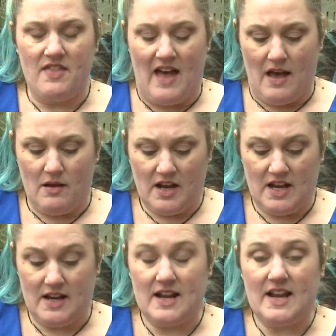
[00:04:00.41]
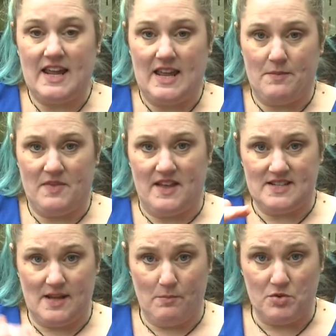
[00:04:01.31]
that can keep their
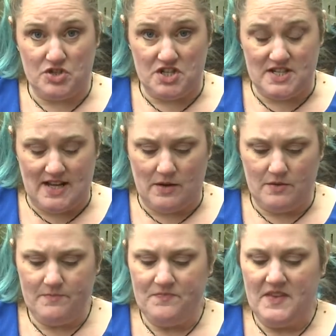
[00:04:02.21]
temperature down.